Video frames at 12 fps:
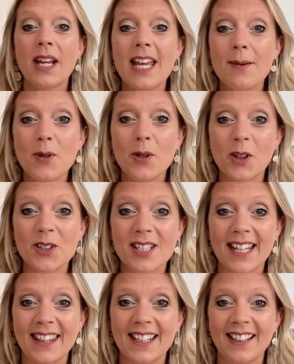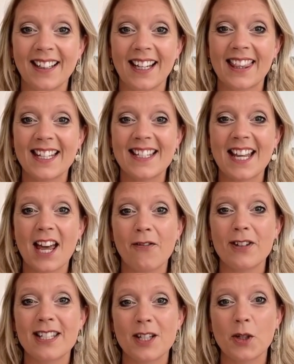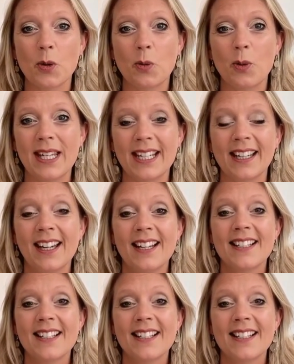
want to hear more content like this every single week